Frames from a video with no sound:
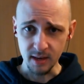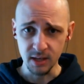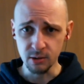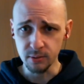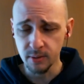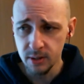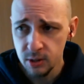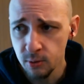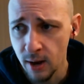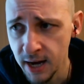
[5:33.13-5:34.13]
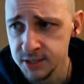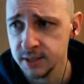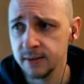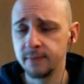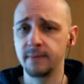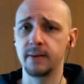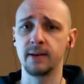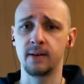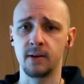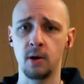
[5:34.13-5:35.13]
you actually
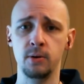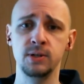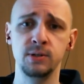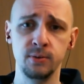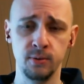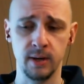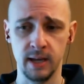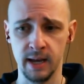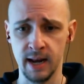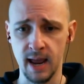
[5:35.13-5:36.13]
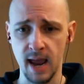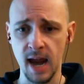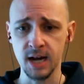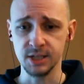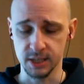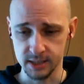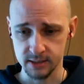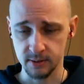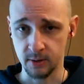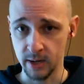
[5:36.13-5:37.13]
go to an agent
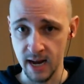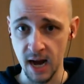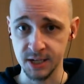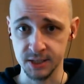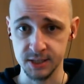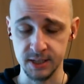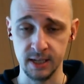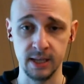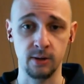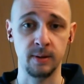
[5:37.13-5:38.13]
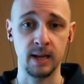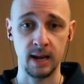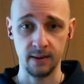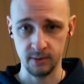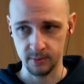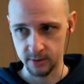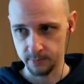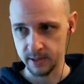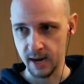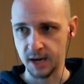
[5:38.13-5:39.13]
or an agency, and there'll
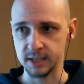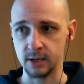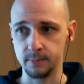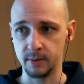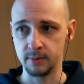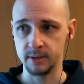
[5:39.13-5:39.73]
be an agent that'll be